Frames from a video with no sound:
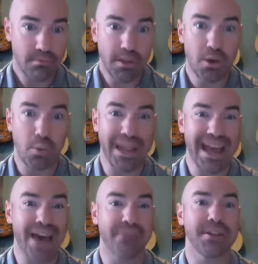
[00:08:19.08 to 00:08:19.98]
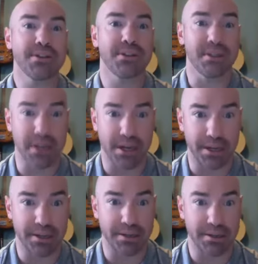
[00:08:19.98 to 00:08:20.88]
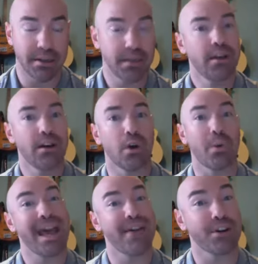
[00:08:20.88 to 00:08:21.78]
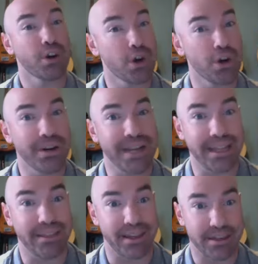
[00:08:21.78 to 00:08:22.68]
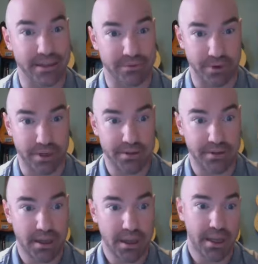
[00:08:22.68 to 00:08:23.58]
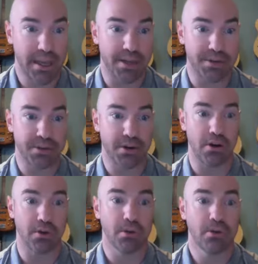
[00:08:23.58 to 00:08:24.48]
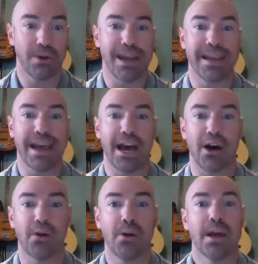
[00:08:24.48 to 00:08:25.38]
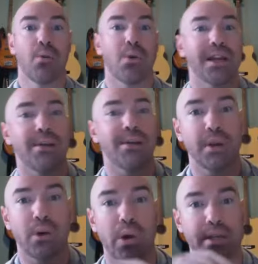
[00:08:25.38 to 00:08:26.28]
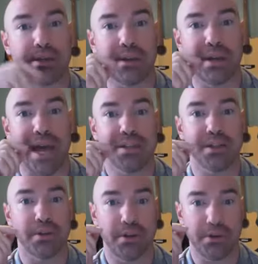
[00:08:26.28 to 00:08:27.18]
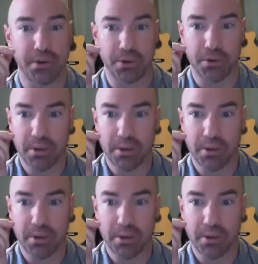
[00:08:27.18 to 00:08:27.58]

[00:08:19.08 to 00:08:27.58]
we haven't done, or we haven't heard anything different. And so right now, what I'm going to ask you to do